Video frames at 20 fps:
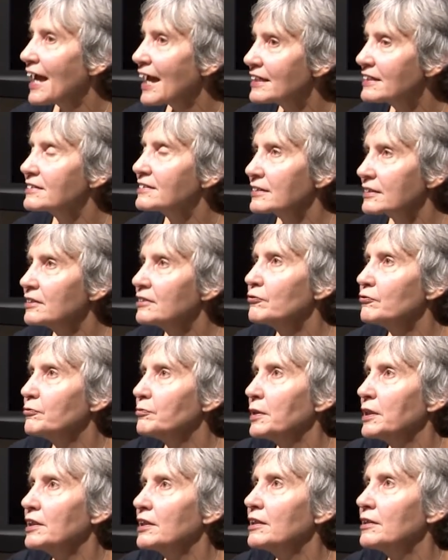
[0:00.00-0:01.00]
as if
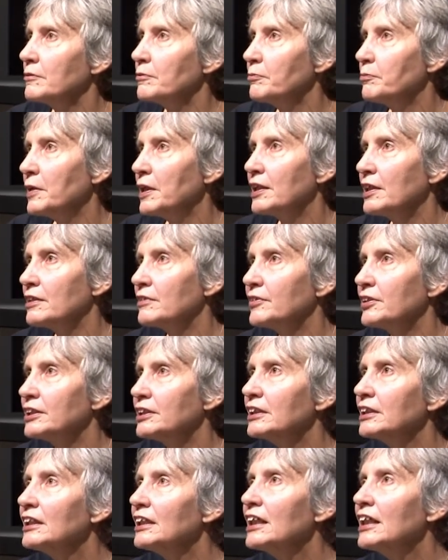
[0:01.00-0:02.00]
but part of
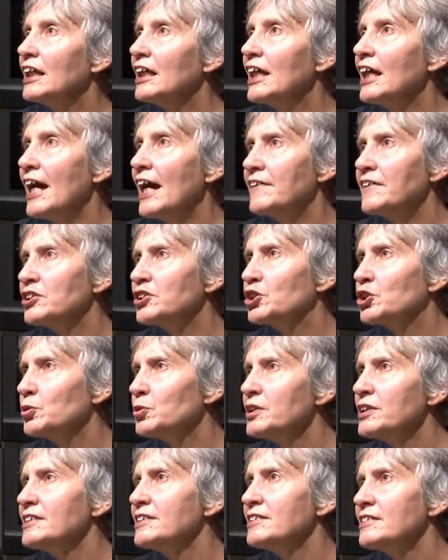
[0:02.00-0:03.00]
it. And the
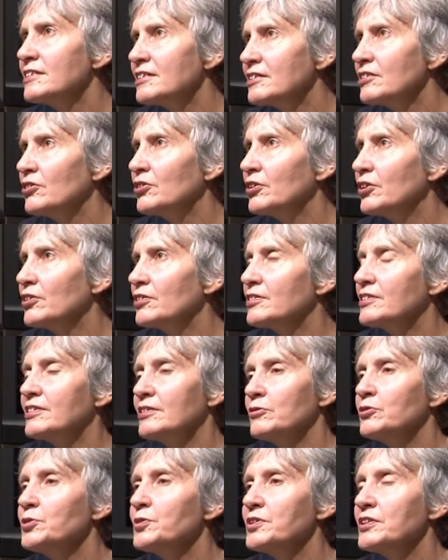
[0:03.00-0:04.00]
joys and sorrows
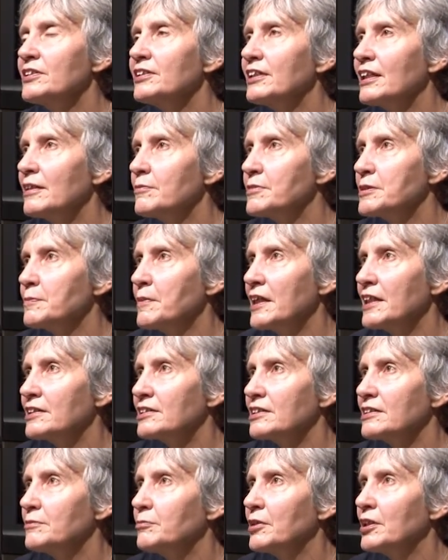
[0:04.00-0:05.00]
also comes
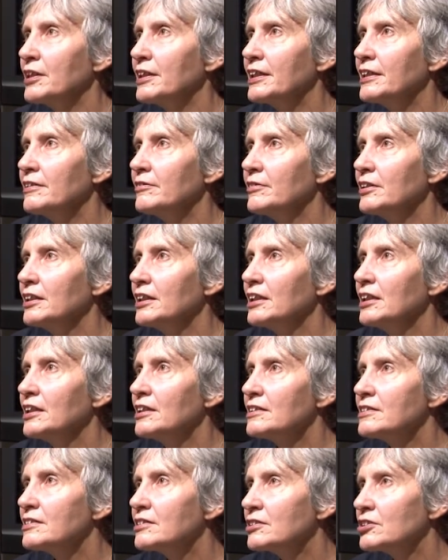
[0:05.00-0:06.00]
back to my
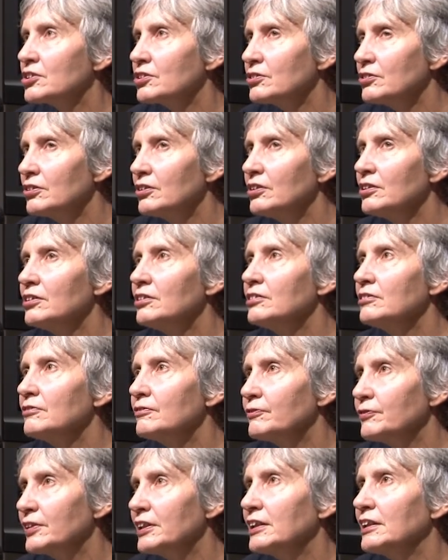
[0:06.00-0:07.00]
strong
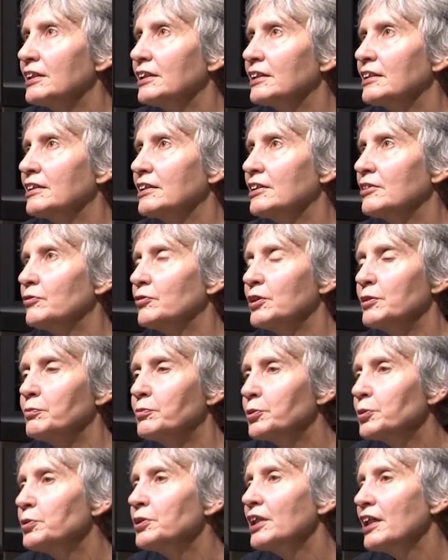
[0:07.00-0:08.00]
feeling that if we
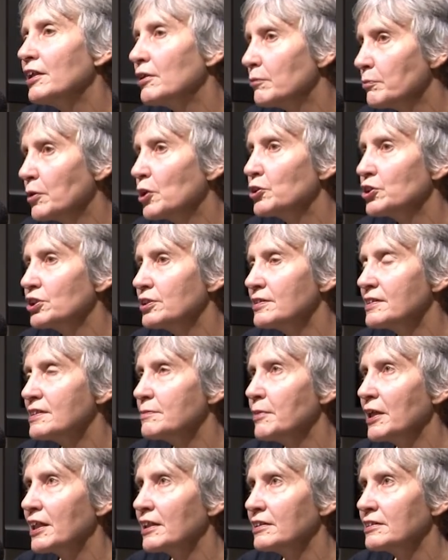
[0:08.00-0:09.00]
brought our
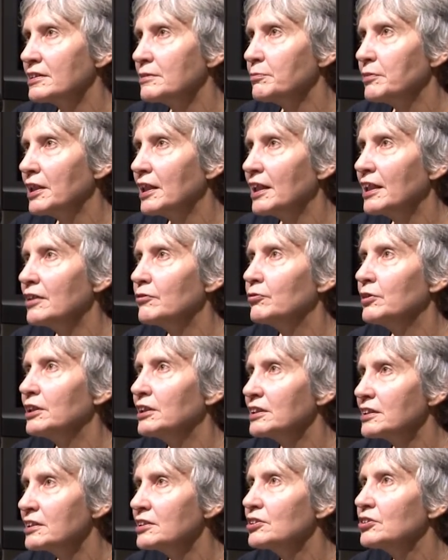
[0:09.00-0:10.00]
emotions back into play, if we
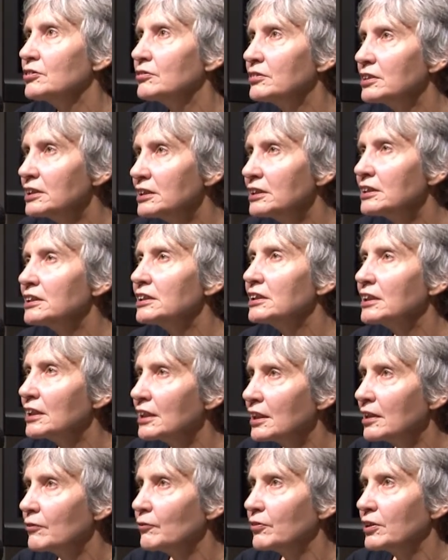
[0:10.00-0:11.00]
listened really
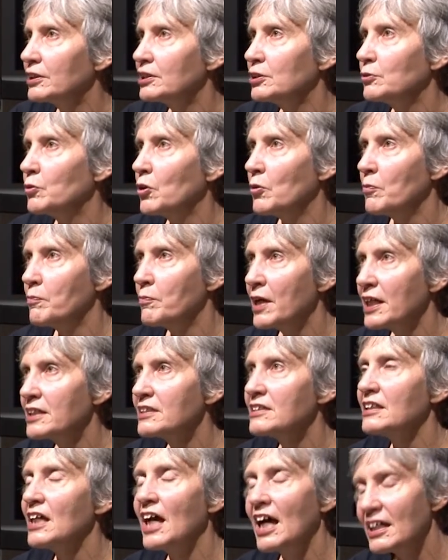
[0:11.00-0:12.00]
carefully to what
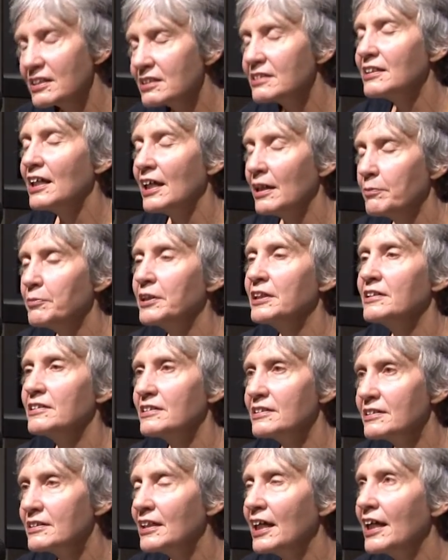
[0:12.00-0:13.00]
makes us happy
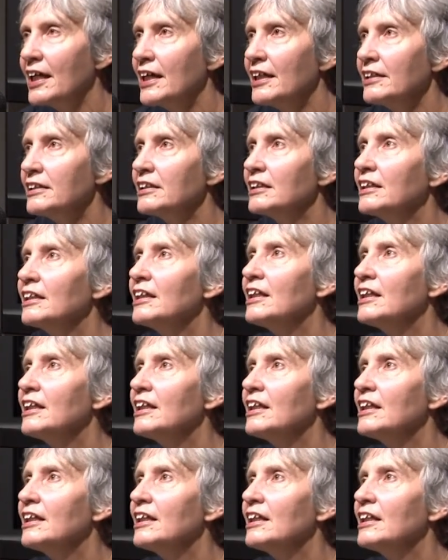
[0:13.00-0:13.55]
and sad,